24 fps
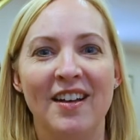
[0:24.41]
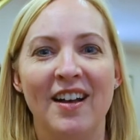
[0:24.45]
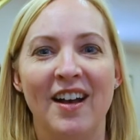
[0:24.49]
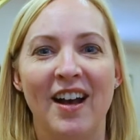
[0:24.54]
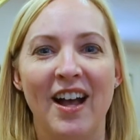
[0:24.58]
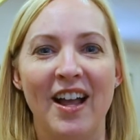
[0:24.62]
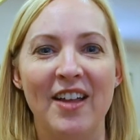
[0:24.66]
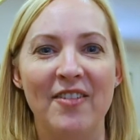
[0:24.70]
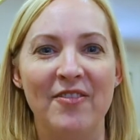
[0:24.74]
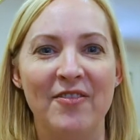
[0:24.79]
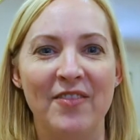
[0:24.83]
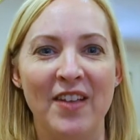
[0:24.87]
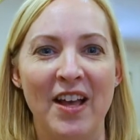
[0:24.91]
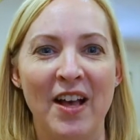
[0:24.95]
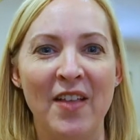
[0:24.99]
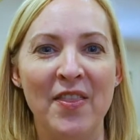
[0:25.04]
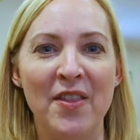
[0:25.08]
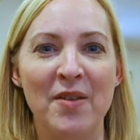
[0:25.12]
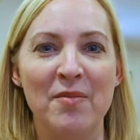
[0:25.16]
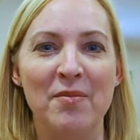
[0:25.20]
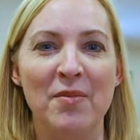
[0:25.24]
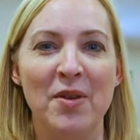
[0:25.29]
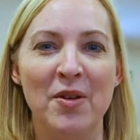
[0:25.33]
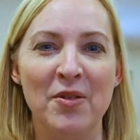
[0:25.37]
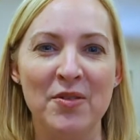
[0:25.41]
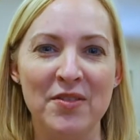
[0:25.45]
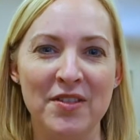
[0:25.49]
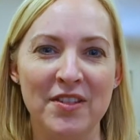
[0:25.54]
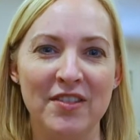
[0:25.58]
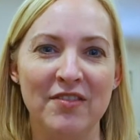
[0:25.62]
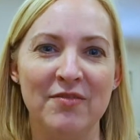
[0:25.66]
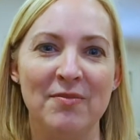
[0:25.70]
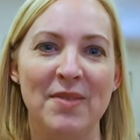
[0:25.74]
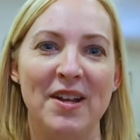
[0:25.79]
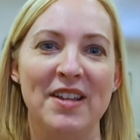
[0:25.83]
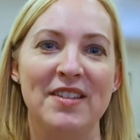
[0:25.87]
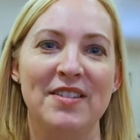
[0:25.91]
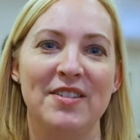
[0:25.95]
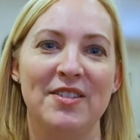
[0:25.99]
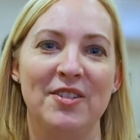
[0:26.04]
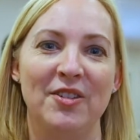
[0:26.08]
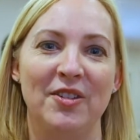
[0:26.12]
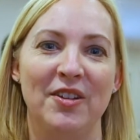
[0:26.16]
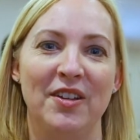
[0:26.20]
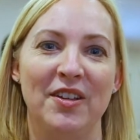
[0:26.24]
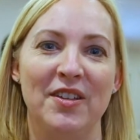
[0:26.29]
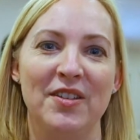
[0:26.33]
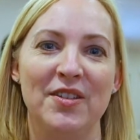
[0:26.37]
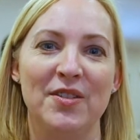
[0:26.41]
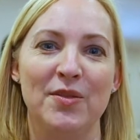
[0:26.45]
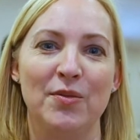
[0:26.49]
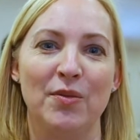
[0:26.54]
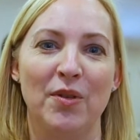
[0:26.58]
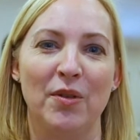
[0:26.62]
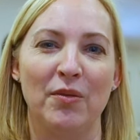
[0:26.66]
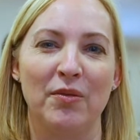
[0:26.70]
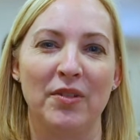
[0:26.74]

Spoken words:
I found that most of my students were